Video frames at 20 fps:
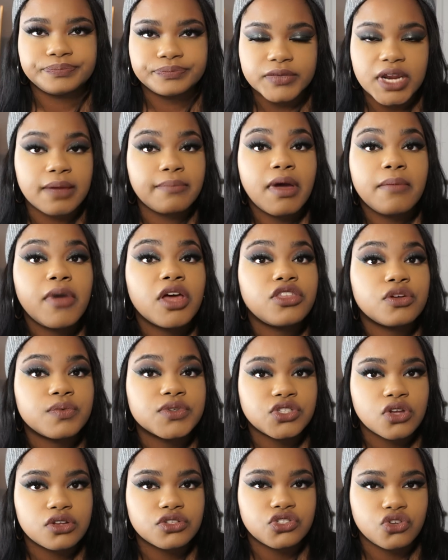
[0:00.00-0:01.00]
and my mother
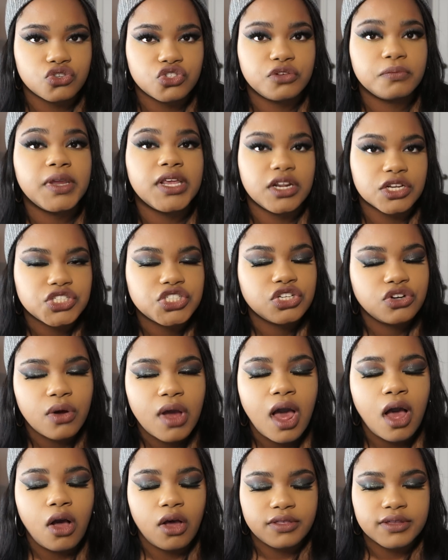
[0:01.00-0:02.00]
was on social media. She knew
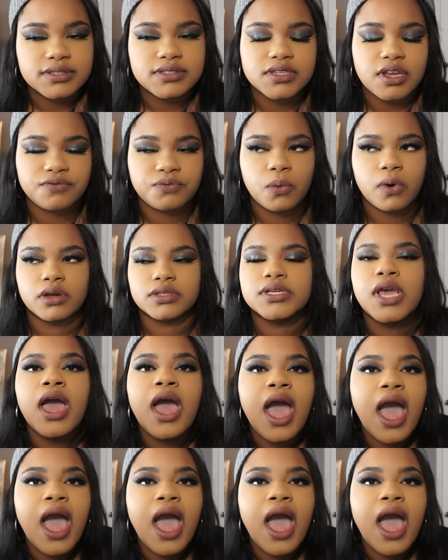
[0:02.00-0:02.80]
how all this stuff worked.